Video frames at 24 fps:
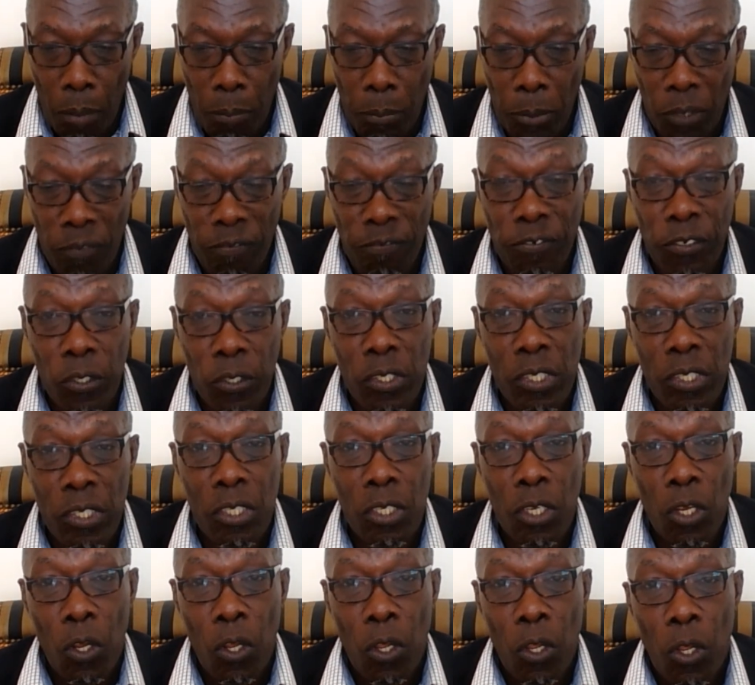But first,
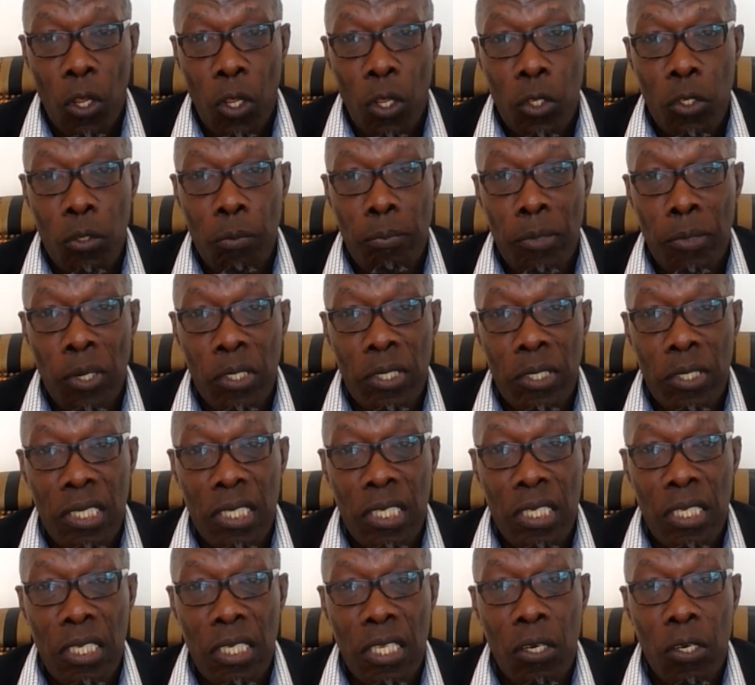you must
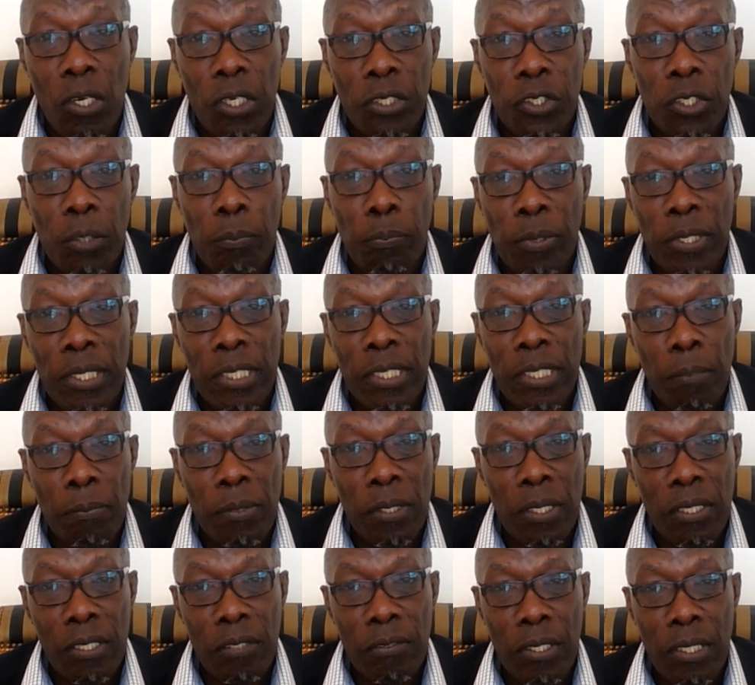see the 100
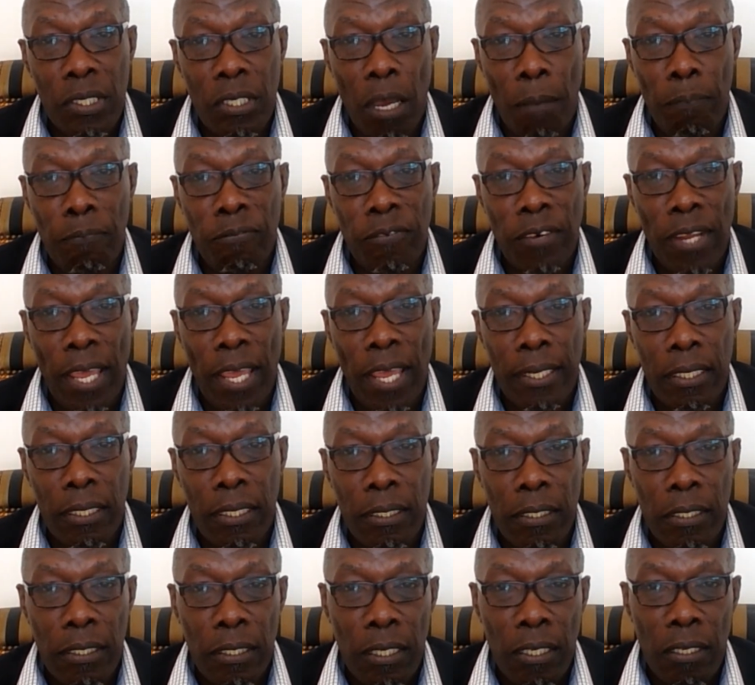Principles of Top Flight
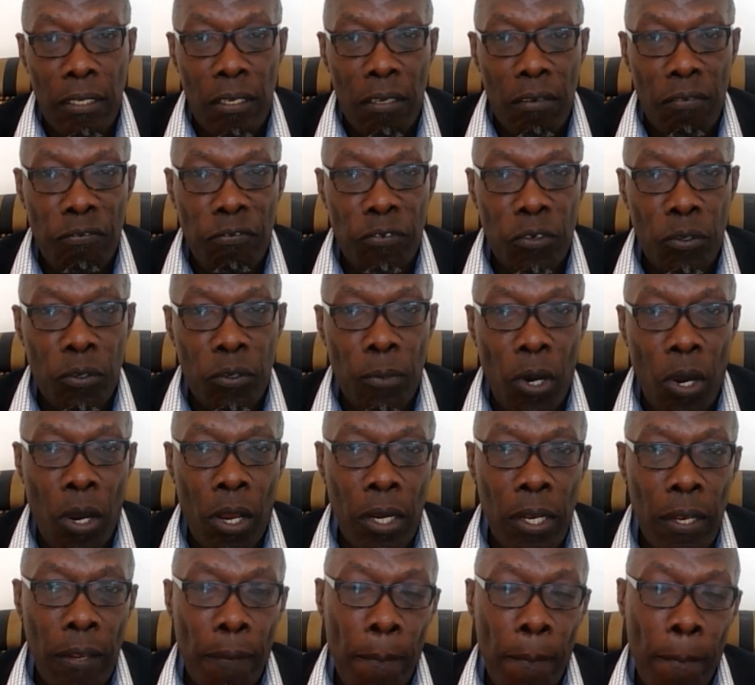
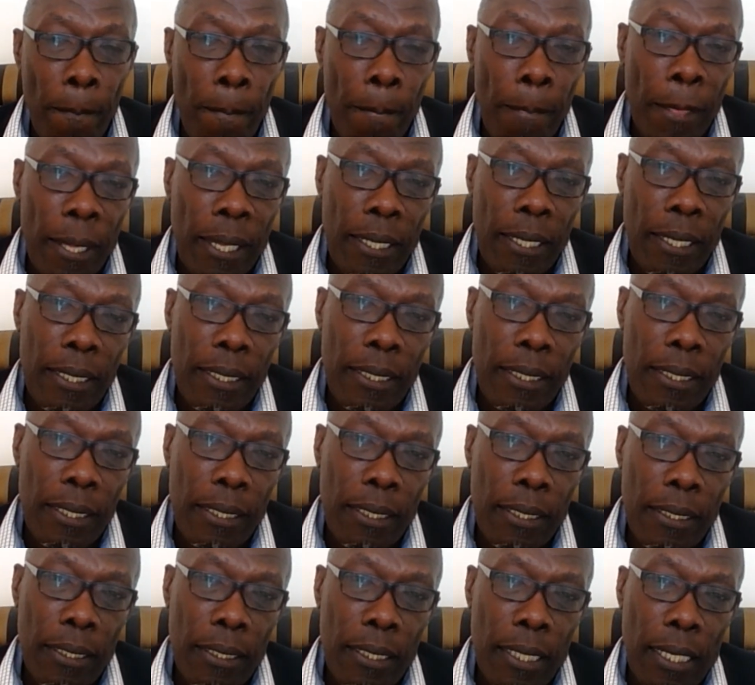Football
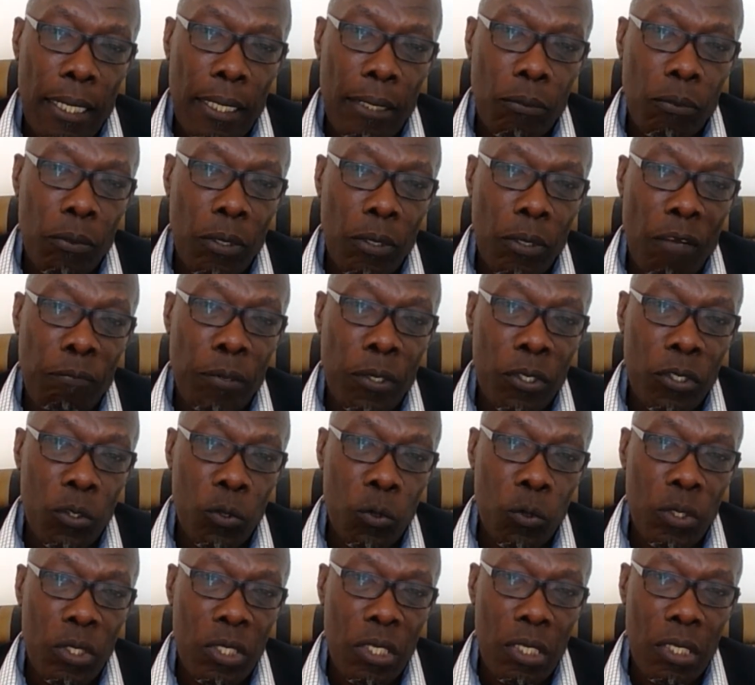that we have
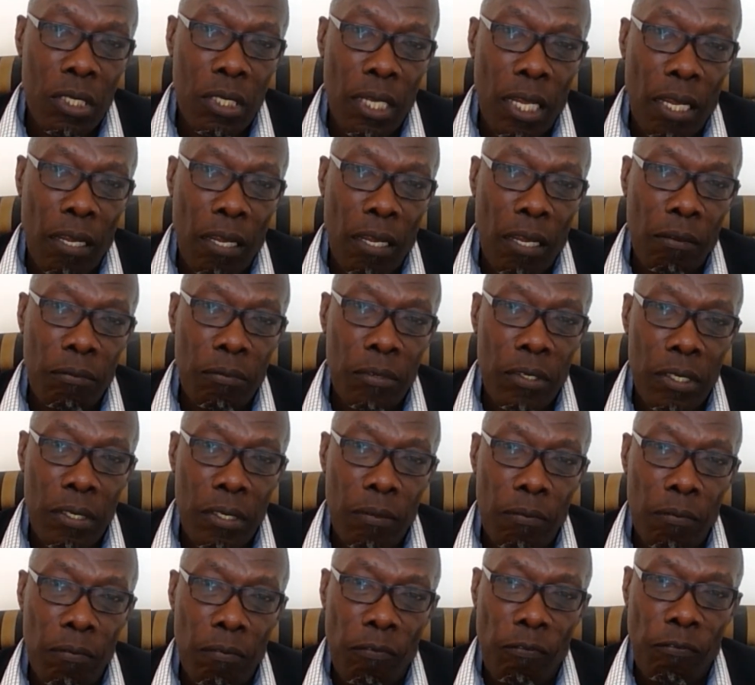produced. It's a
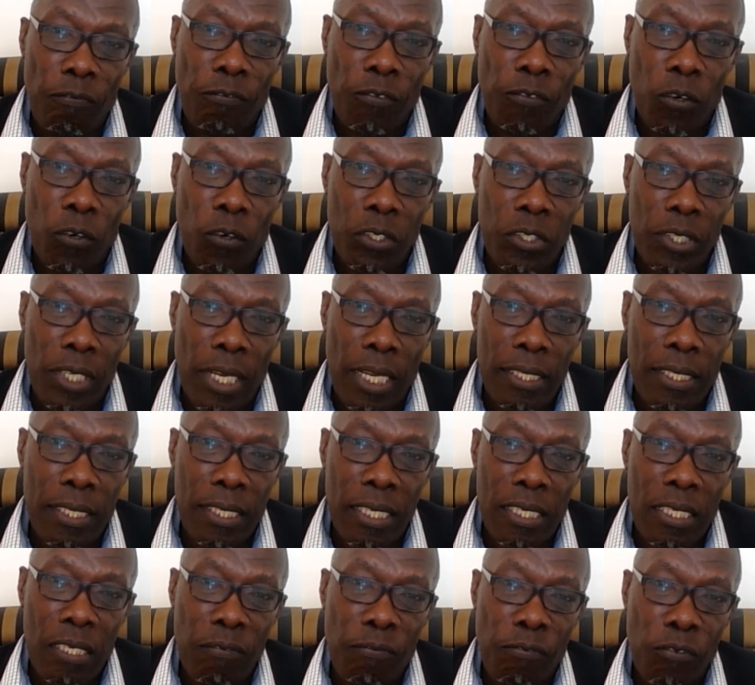
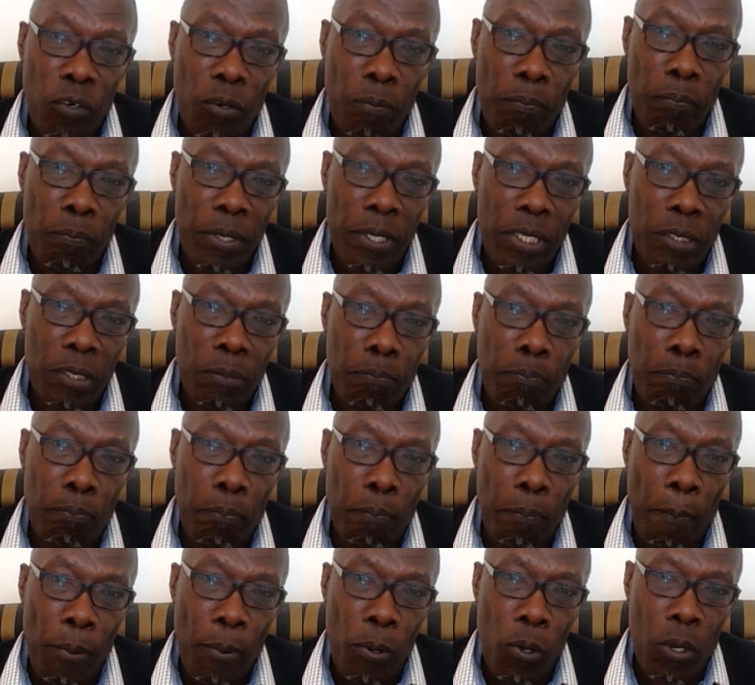464-page
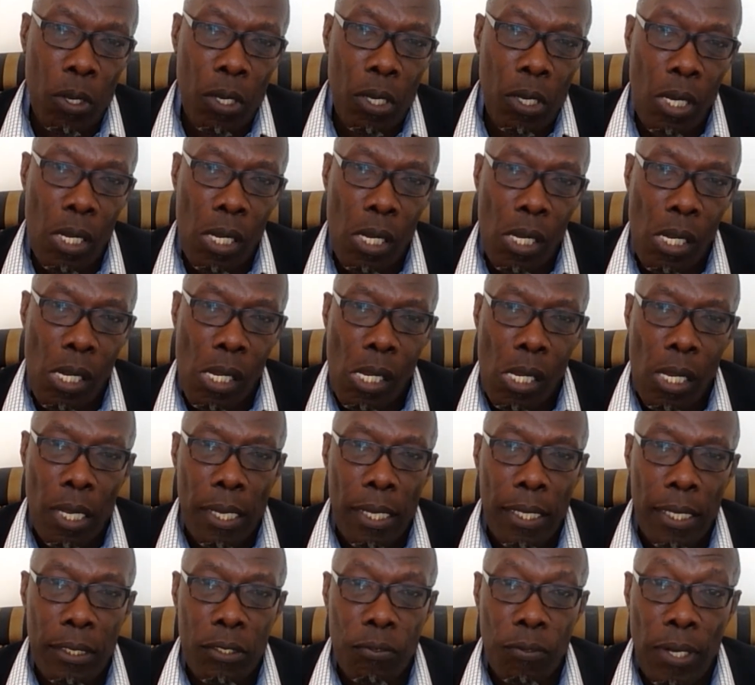book.
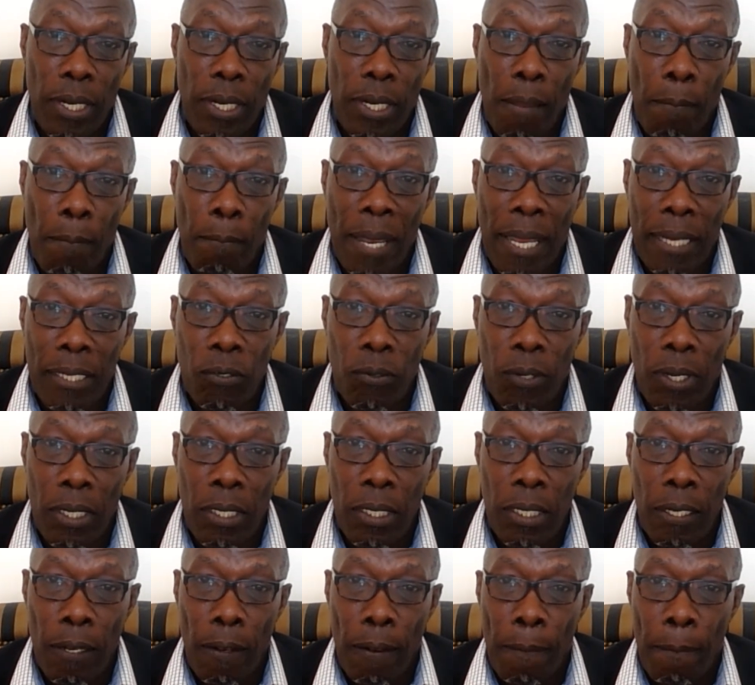It's really a
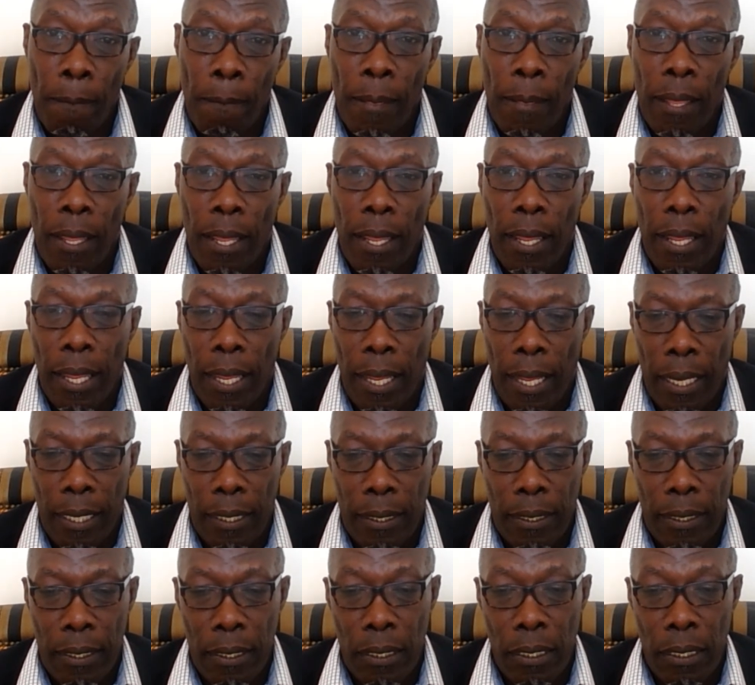manual,
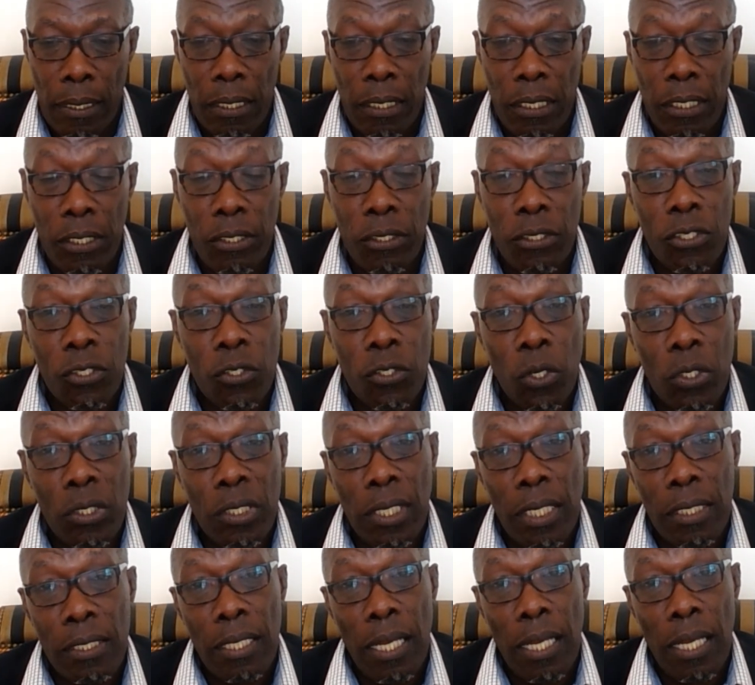and the
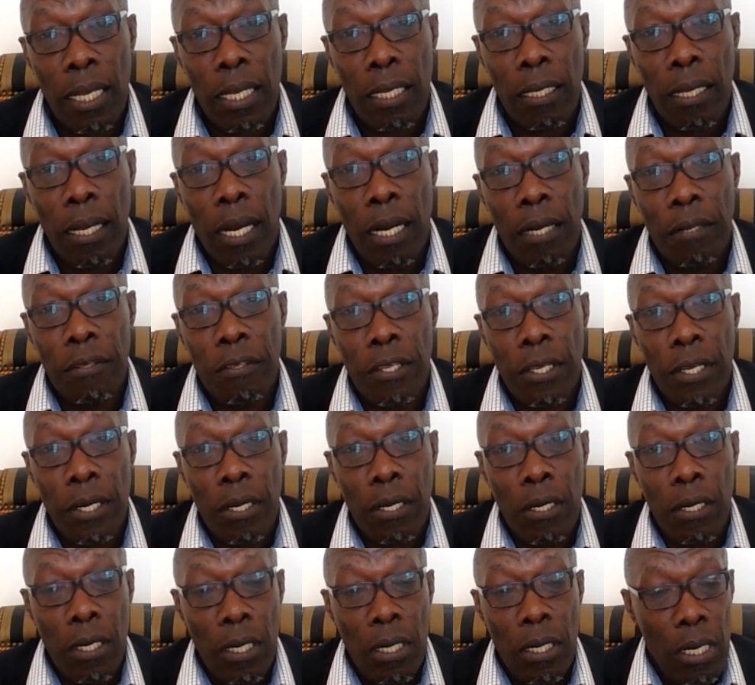instructions are
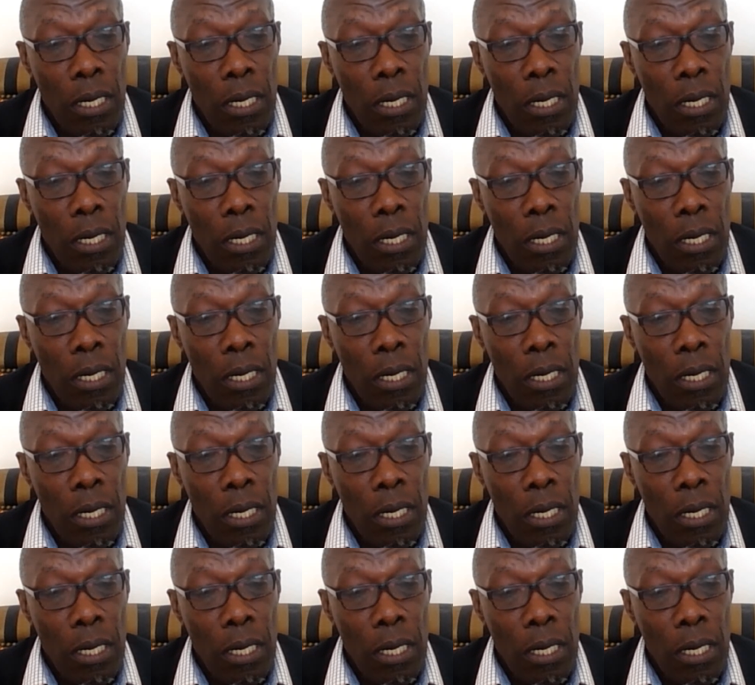there,